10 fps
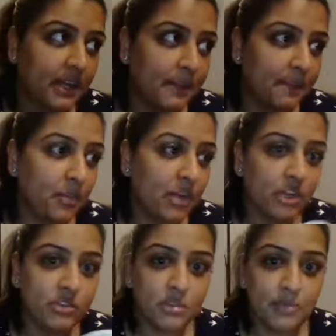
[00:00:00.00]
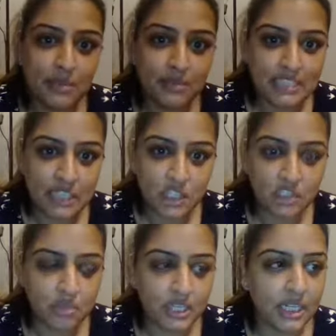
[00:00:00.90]
We go to baby
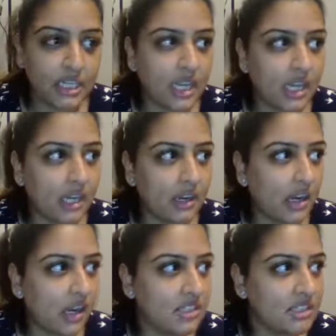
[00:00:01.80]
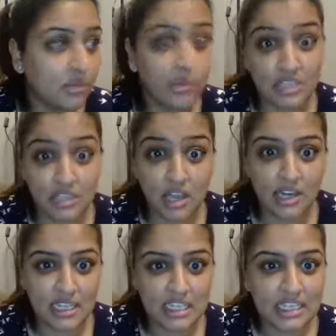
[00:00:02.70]
sensory class that we went
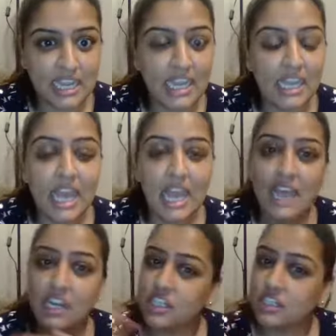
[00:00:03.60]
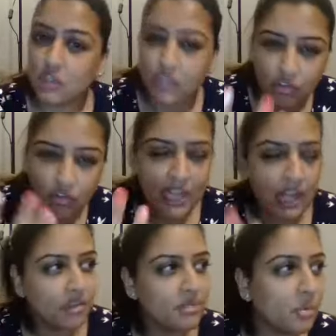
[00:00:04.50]
earlier today, and she's looking
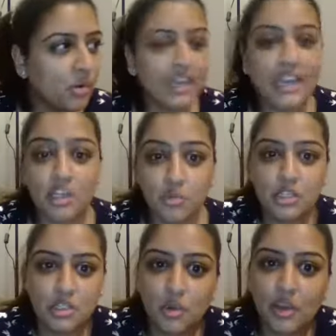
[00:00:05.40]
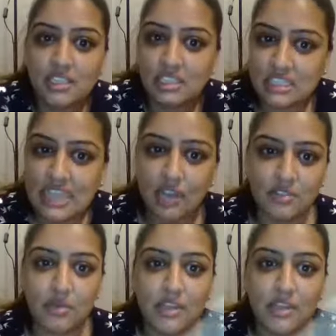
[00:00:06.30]
around, more engaged with toys and sounds, what